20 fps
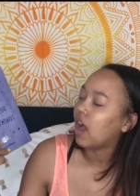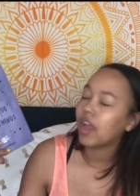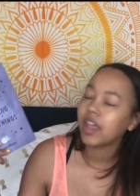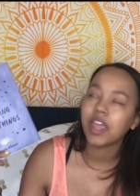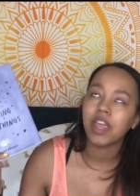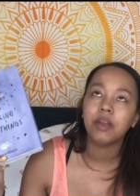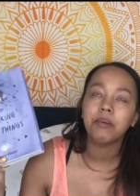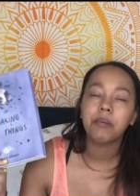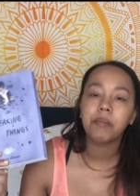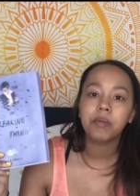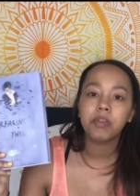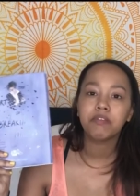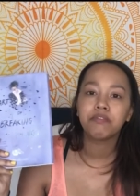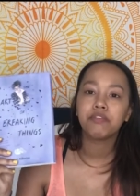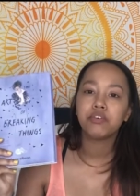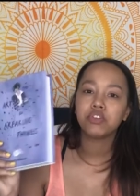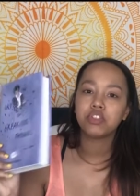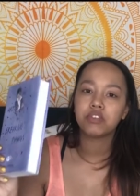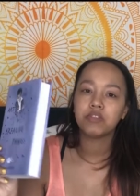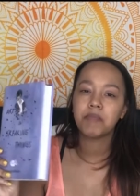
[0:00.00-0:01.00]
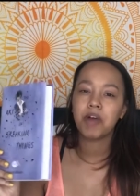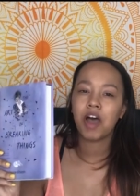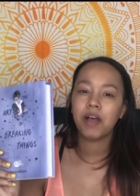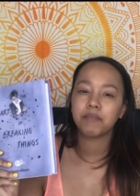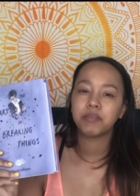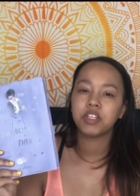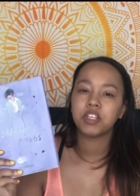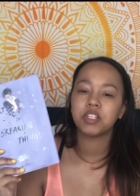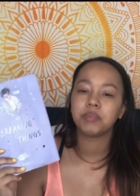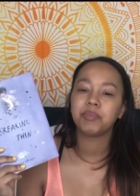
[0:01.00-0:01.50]
I can't remember the full
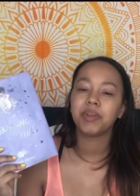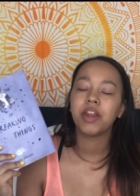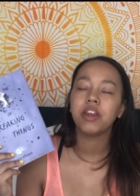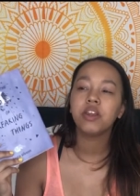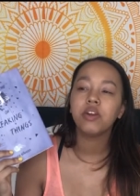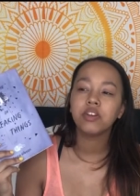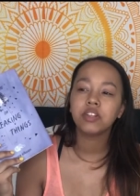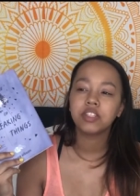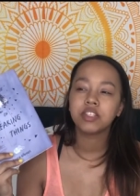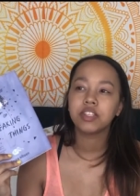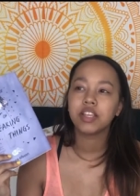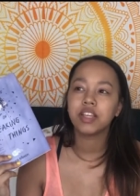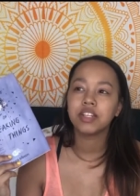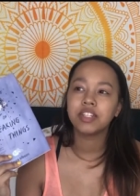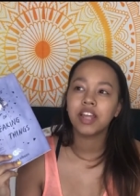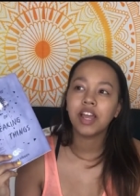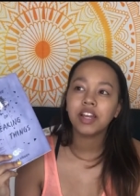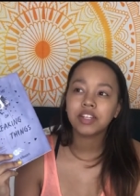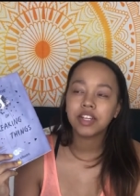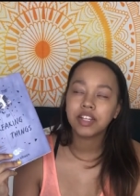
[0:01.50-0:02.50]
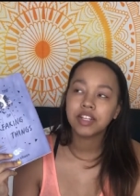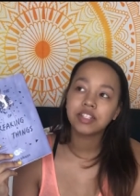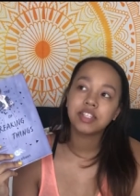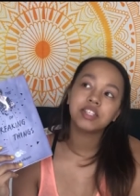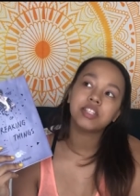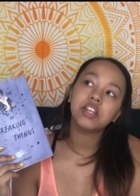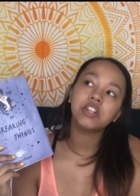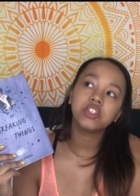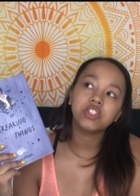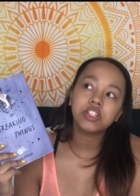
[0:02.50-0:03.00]
synopsis, but I know it's it's
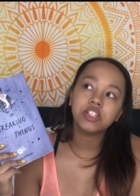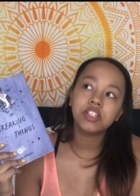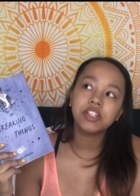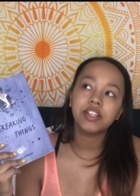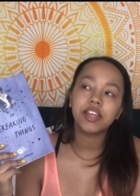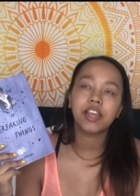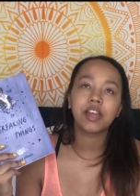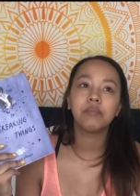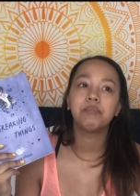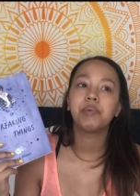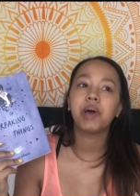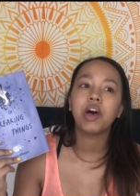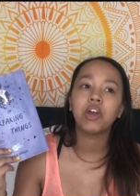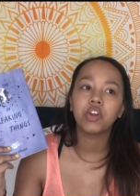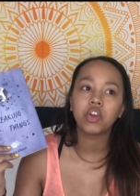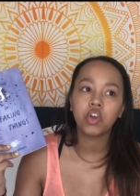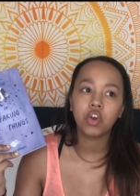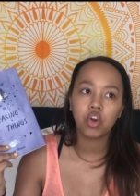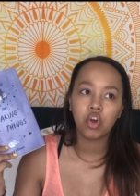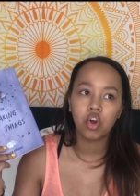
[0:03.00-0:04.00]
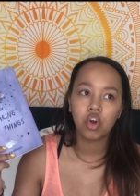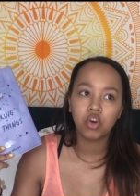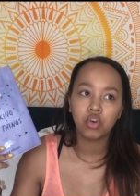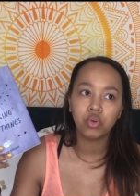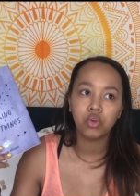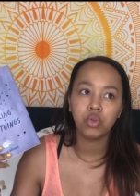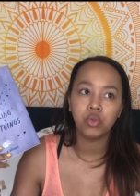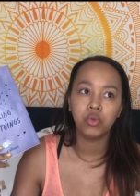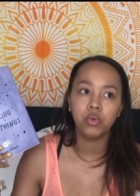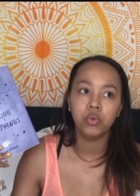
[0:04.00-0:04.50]
essentially like about a girl
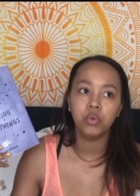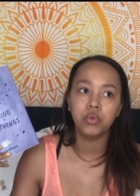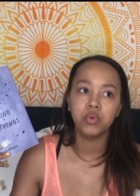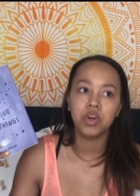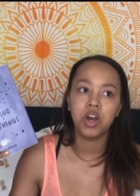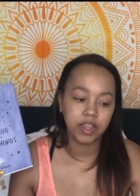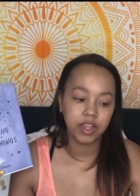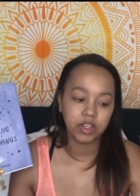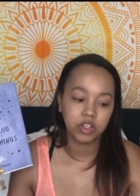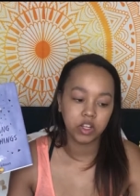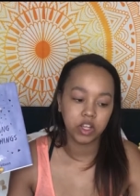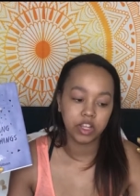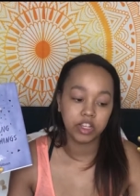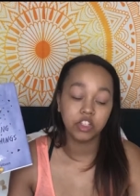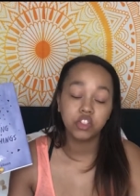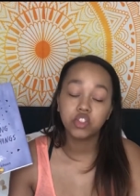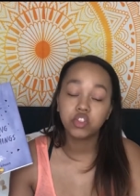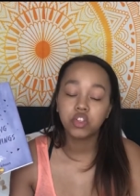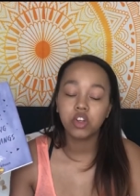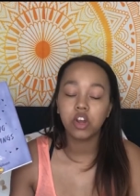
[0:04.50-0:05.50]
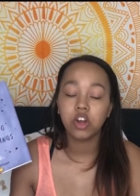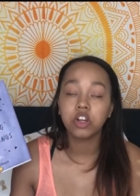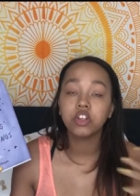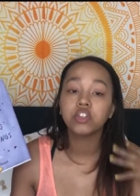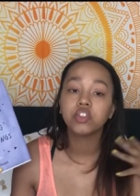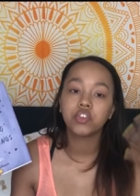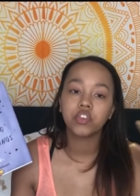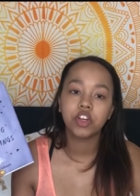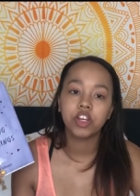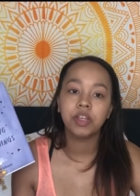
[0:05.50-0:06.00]
who is
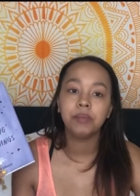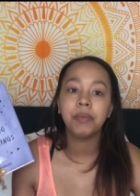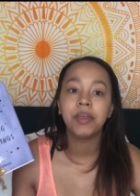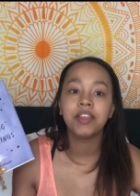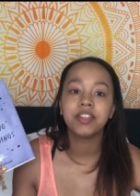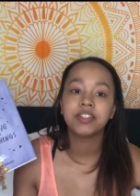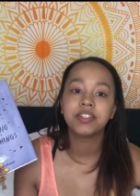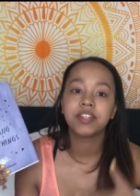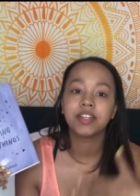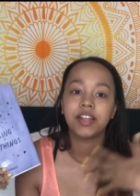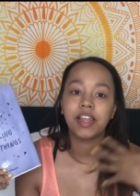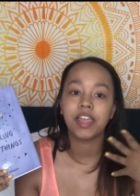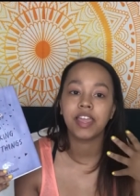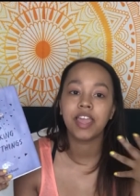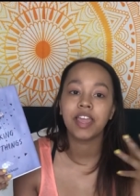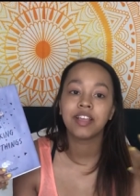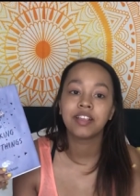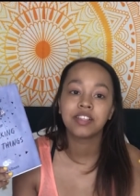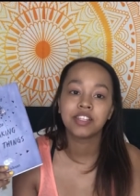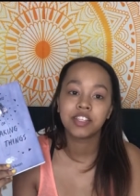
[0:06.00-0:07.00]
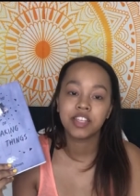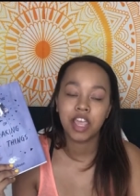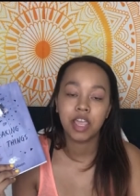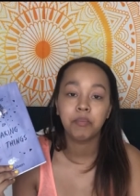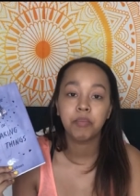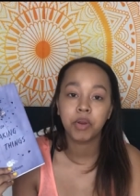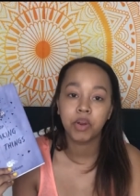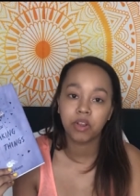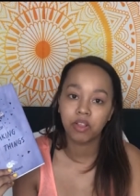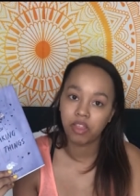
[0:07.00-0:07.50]
her dream is to like
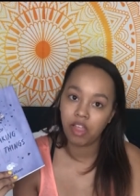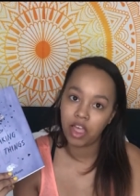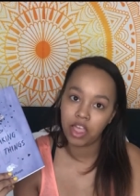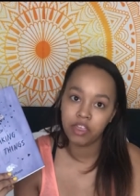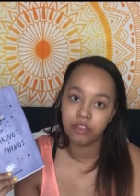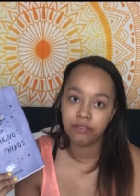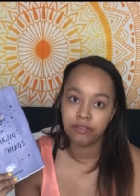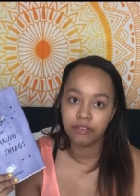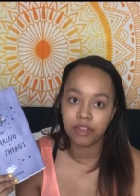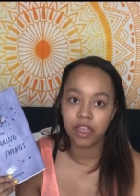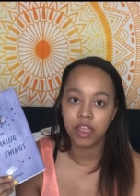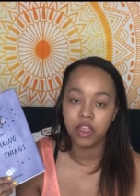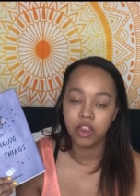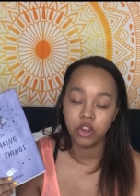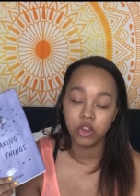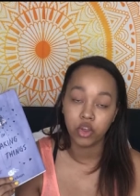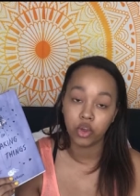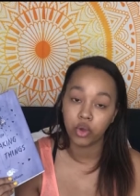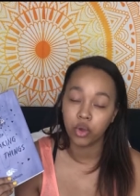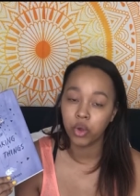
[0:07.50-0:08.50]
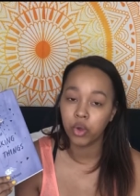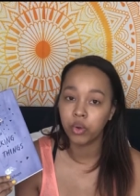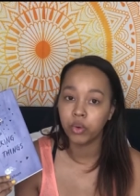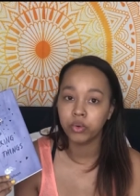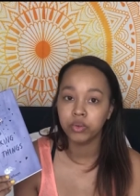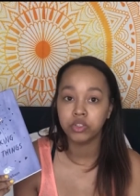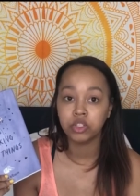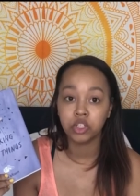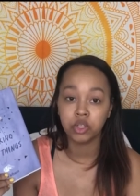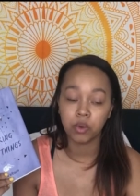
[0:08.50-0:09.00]
escape her life and
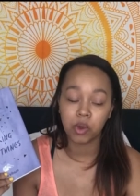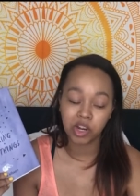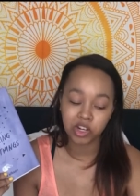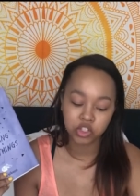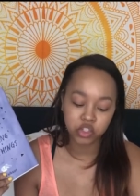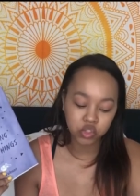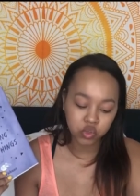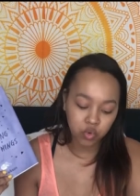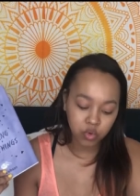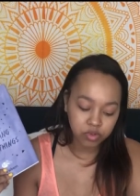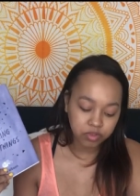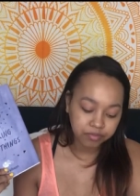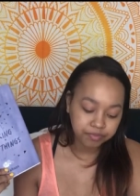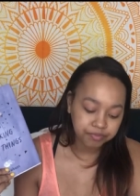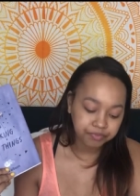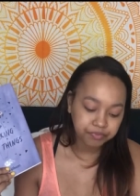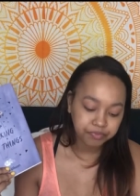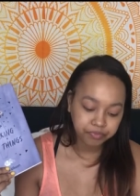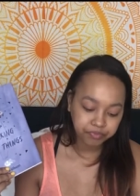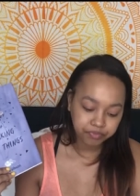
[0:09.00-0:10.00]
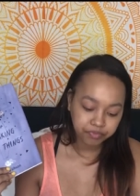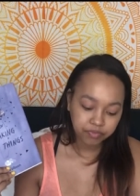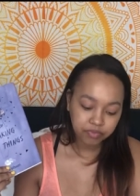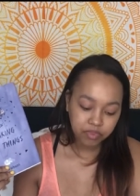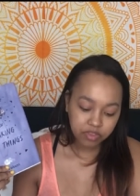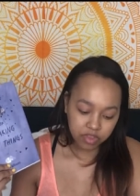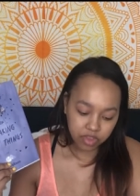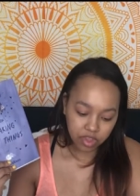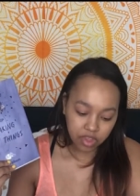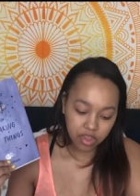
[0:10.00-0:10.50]
go to art school.
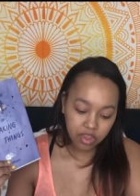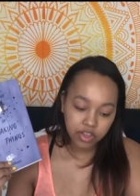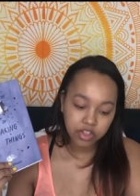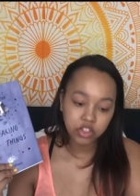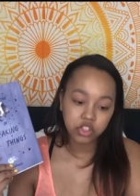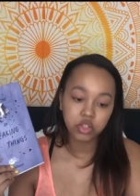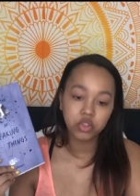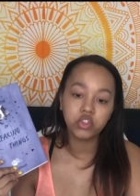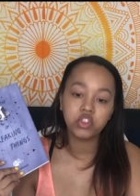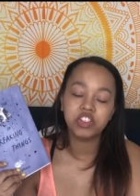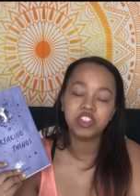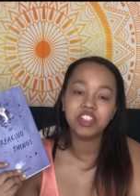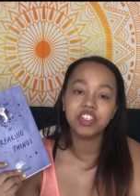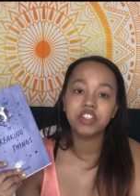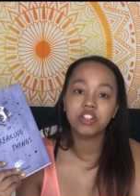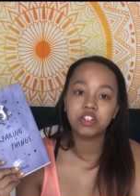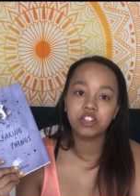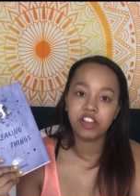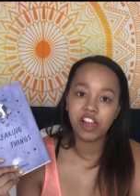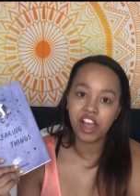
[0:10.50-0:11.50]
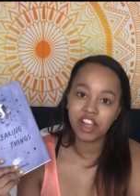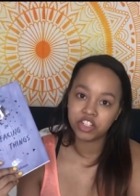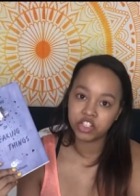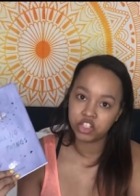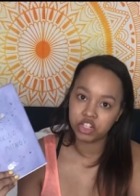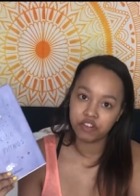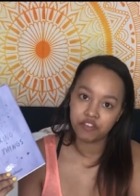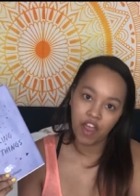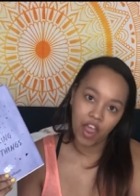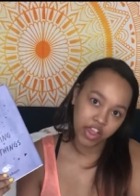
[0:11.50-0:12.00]
And so she's in her
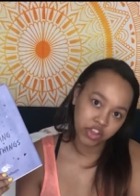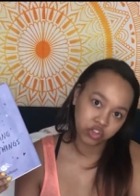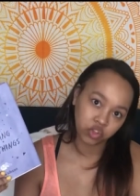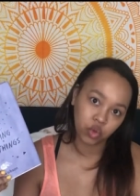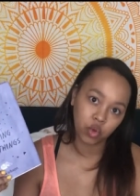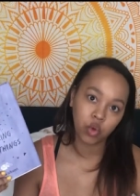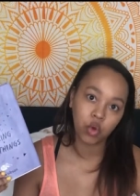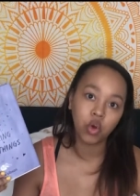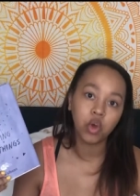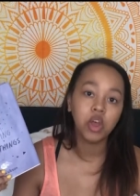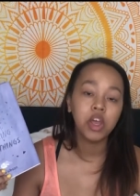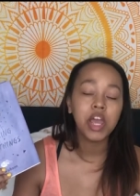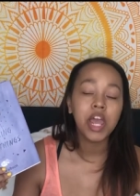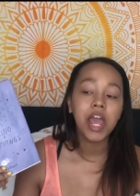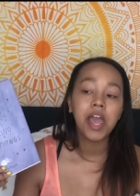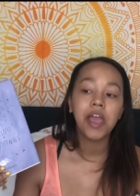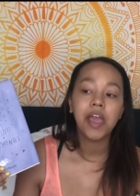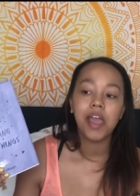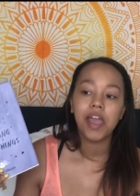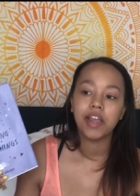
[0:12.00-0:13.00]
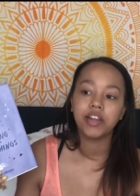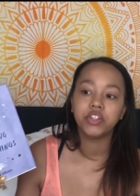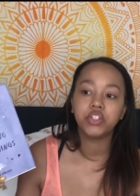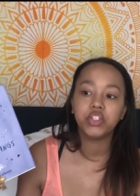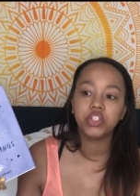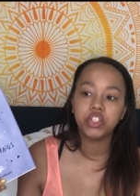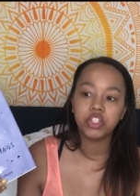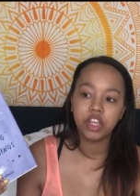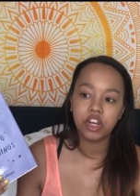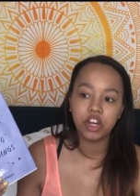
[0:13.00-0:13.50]
last year of high school and
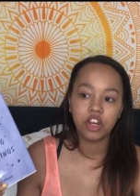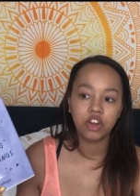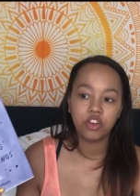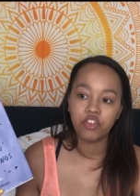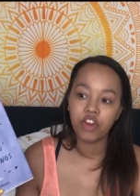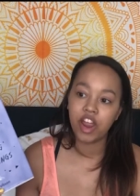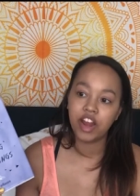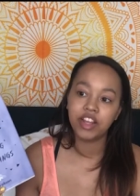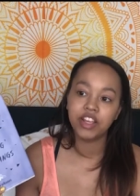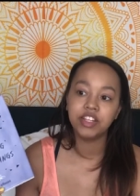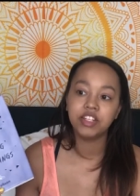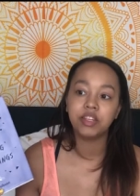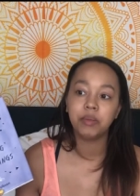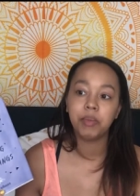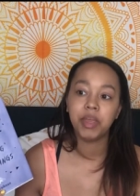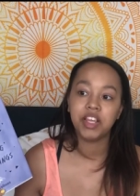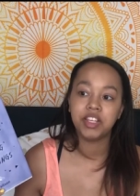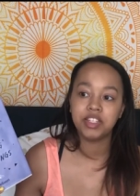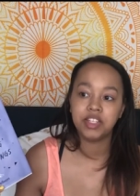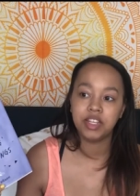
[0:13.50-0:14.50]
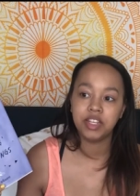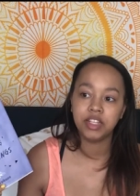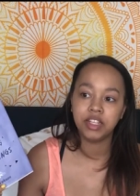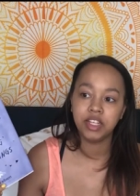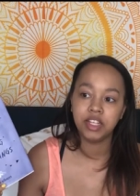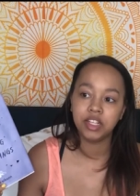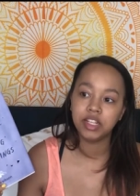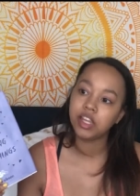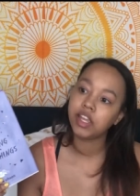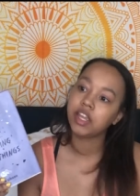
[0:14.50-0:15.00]
she's getting ready to
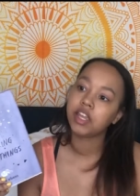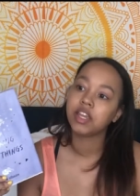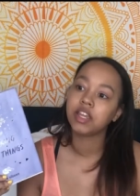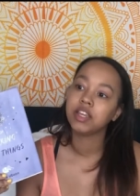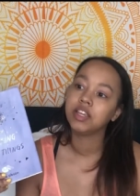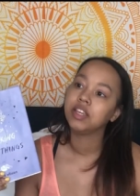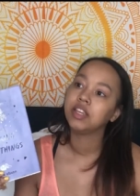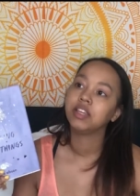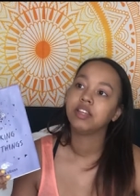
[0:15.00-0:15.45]
basically like